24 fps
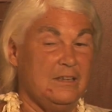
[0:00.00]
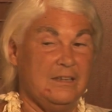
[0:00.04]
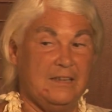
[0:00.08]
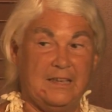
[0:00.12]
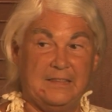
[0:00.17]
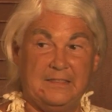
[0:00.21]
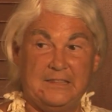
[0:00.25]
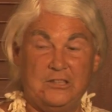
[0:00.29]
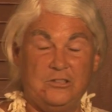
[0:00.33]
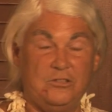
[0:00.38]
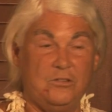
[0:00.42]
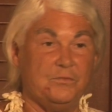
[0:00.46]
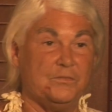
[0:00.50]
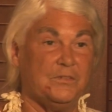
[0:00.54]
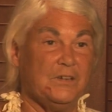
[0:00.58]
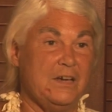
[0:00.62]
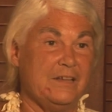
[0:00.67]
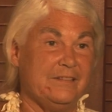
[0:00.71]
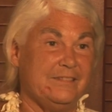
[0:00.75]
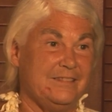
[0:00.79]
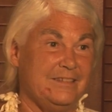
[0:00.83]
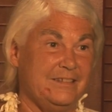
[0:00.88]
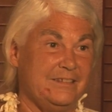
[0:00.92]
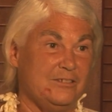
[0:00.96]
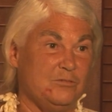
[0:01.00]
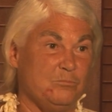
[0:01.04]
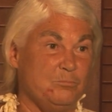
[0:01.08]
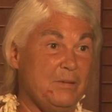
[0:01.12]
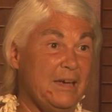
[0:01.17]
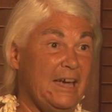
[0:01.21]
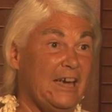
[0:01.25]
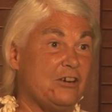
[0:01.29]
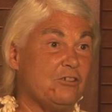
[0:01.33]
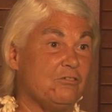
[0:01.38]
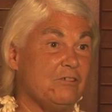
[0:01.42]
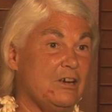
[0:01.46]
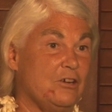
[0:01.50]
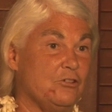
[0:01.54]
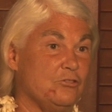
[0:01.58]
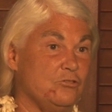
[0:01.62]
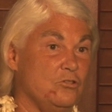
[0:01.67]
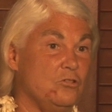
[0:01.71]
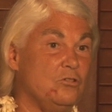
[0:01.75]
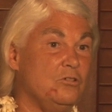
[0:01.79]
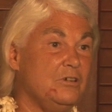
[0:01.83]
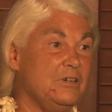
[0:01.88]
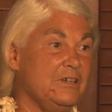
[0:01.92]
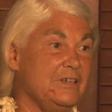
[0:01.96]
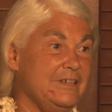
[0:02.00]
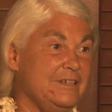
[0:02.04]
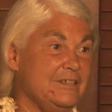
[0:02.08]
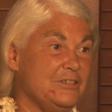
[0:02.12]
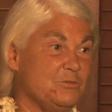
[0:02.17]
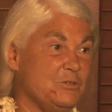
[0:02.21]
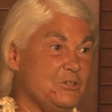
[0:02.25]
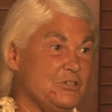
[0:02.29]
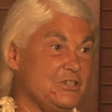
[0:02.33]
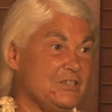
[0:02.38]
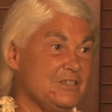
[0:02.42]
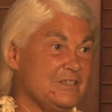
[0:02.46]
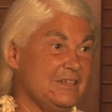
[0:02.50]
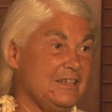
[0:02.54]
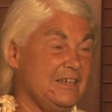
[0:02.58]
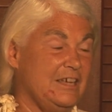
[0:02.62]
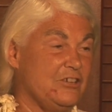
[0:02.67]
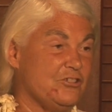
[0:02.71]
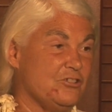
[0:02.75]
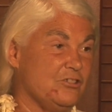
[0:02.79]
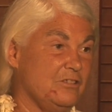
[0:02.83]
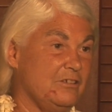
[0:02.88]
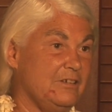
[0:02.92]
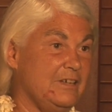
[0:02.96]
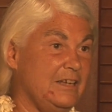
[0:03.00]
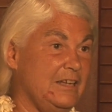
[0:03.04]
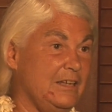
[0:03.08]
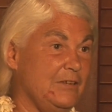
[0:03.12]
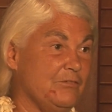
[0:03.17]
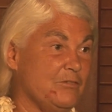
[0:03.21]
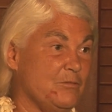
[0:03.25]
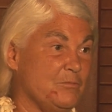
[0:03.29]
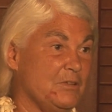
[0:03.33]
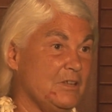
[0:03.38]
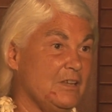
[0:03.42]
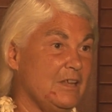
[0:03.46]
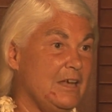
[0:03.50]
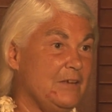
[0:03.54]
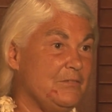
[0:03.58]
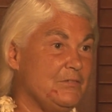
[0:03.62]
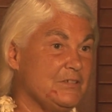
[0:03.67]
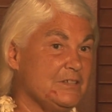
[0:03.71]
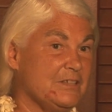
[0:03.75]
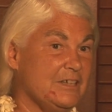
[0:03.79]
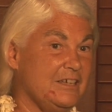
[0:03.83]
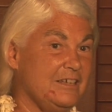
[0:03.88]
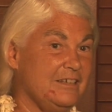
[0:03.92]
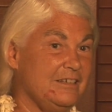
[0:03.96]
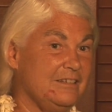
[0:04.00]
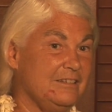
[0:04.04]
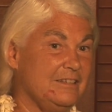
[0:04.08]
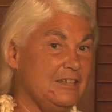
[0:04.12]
And then you've got this background noise, which is the cancer they're getting from the glyphosate,